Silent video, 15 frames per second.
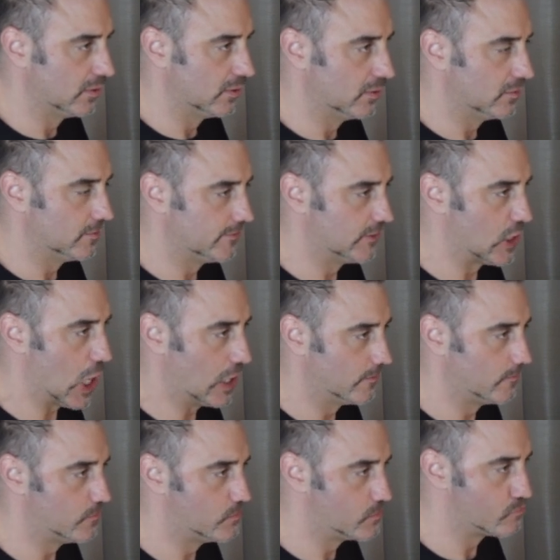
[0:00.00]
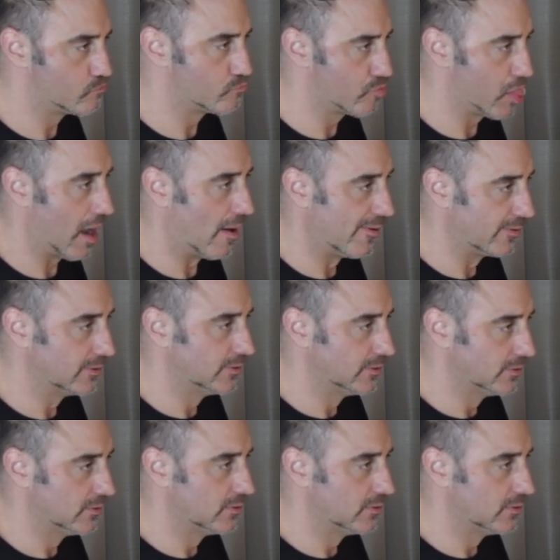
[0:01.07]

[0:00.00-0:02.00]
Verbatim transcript: or it could be back home to Chicago where I'm from.